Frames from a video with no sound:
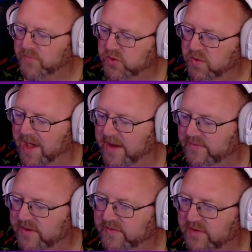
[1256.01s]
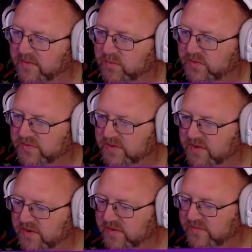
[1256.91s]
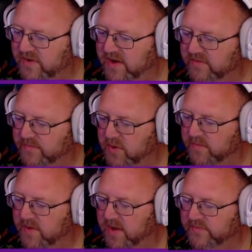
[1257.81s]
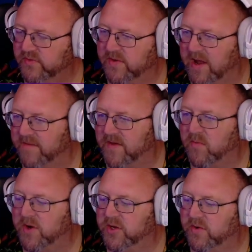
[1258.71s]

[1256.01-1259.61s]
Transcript: You actually will sit there and change the profile. So now if I want to go to a